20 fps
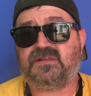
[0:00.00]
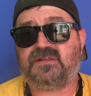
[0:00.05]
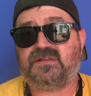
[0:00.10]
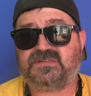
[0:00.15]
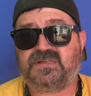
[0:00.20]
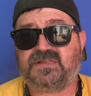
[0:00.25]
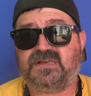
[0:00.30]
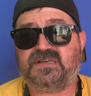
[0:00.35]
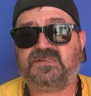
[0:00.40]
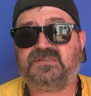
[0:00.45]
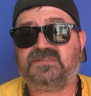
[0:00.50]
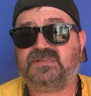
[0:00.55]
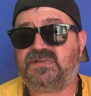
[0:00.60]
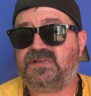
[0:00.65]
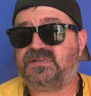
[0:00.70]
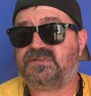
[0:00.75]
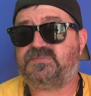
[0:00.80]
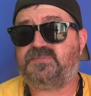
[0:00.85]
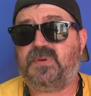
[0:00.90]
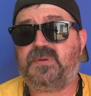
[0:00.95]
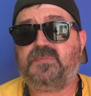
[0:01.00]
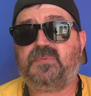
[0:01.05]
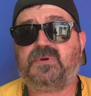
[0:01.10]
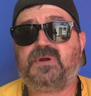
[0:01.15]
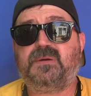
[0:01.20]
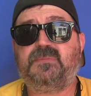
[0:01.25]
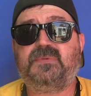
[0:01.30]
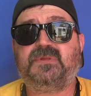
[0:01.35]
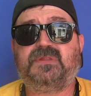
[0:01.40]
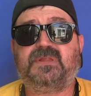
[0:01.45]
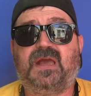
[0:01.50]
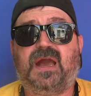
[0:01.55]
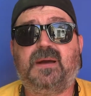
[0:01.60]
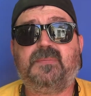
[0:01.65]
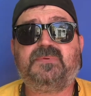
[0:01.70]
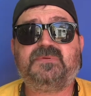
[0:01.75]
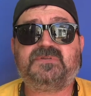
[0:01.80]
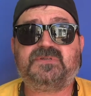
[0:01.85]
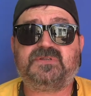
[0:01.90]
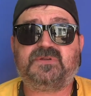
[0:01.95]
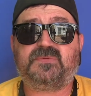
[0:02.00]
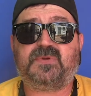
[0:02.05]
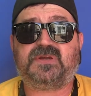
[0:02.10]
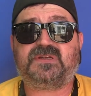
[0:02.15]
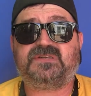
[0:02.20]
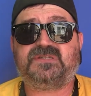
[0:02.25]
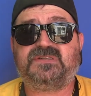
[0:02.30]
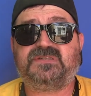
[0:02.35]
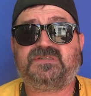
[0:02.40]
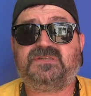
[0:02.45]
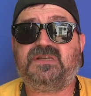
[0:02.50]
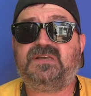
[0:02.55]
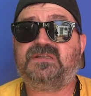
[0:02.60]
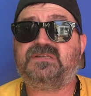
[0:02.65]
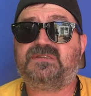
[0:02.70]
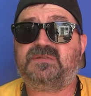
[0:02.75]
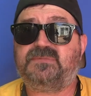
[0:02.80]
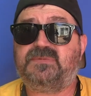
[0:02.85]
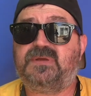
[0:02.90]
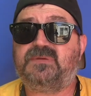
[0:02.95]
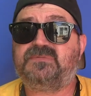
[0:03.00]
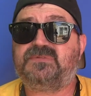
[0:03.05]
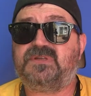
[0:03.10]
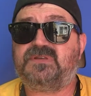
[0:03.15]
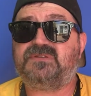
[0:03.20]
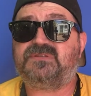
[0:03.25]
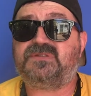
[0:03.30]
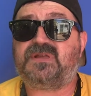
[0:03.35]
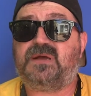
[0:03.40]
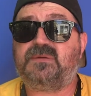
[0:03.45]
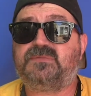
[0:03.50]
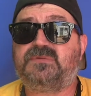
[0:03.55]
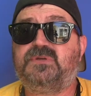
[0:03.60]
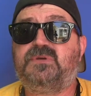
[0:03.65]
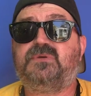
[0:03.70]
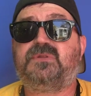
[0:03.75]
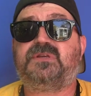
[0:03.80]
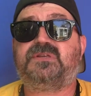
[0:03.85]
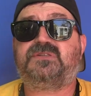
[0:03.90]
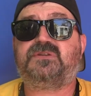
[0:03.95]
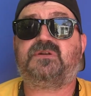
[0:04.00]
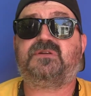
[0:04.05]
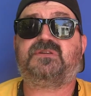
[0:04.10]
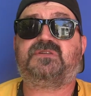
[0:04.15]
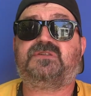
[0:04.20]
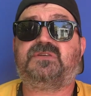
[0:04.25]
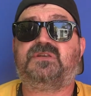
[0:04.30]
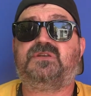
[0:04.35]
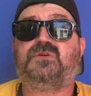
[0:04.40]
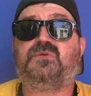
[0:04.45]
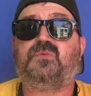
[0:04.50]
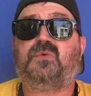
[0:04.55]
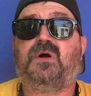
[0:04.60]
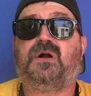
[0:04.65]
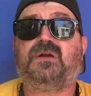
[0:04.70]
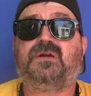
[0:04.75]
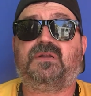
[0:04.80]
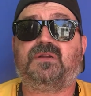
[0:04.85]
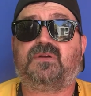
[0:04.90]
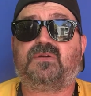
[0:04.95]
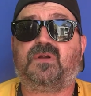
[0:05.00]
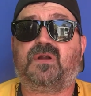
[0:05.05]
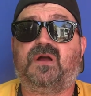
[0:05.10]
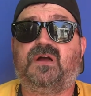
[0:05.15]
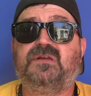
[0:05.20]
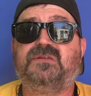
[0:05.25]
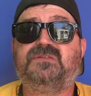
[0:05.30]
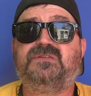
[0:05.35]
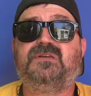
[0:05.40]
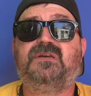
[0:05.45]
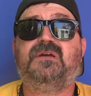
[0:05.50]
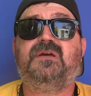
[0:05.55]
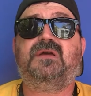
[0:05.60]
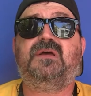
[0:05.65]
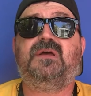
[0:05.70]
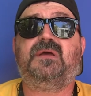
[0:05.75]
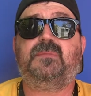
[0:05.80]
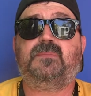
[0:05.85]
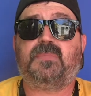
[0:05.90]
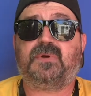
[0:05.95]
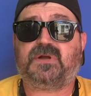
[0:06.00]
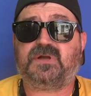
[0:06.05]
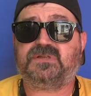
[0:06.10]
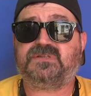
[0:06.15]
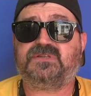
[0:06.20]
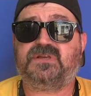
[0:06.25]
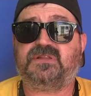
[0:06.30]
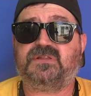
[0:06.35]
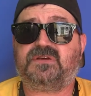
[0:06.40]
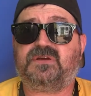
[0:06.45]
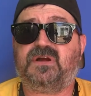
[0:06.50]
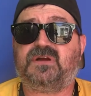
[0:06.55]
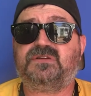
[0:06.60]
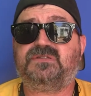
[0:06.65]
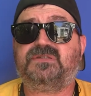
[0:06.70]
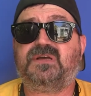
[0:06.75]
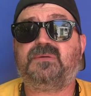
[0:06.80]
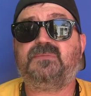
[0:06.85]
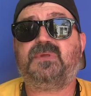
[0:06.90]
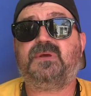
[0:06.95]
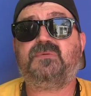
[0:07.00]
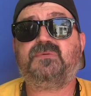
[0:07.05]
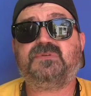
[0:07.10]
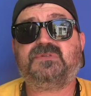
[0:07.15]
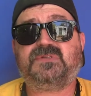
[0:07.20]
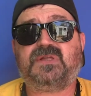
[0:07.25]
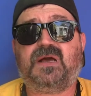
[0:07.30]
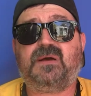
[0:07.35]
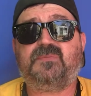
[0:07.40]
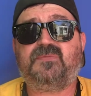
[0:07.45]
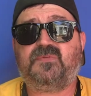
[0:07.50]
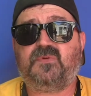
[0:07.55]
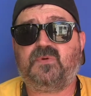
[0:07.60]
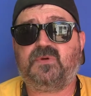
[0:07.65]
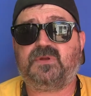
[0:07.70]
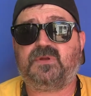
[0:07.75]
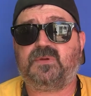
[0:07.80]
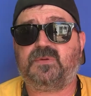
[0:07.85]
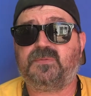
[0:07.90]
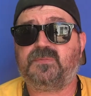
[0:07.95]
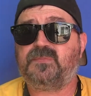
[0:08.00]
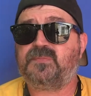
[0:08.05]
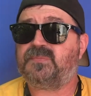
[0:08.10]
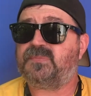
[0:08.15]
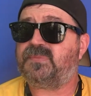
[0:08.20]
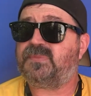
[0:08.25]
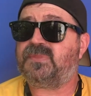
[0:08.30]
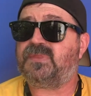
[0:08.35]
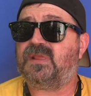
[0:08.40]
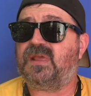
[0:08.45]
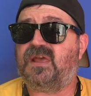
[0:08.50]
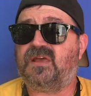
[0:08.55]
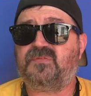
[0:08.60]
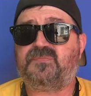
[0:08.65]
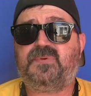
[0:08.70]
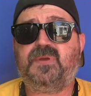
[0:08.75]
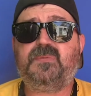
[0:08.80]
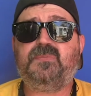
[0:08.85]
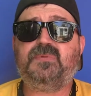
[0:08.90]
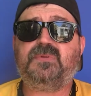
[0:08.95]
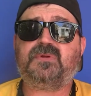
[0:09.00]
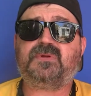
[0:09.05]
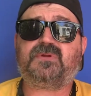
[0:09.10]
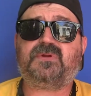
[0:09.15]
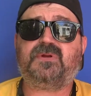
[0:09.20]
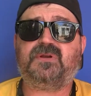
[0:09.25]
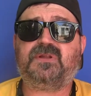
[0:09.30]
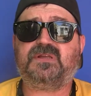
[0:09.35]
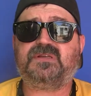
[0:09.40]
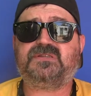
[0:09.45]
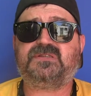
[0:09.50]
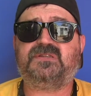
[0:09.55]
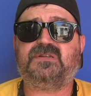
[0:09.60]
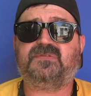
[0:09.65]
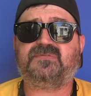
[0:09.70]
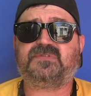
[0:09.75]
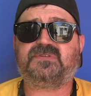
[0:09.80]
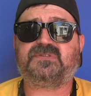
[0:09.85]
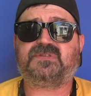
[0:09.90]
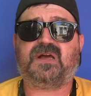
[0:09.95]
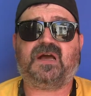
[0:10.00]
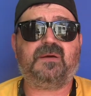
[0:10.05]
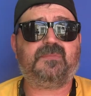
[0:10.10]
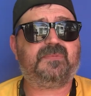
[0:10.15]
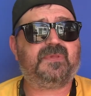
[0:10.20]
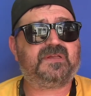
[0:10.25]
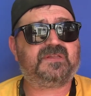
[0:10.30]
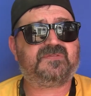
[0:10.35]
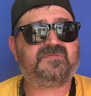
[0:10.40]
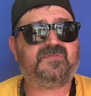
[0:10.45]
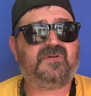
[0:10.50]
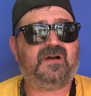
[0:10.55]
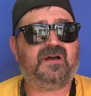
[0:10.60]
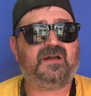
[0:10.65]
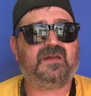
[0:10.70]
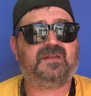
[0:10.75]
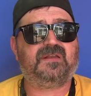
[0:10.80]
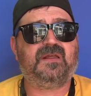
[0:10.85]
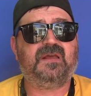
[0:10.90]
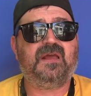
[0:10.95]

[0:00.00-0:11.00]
as they see as people coming the opposite direction see it sometimes they'll stop too they start to see you walking across because the other car stopped they will stop for you if people are courteous enough to stop that's fine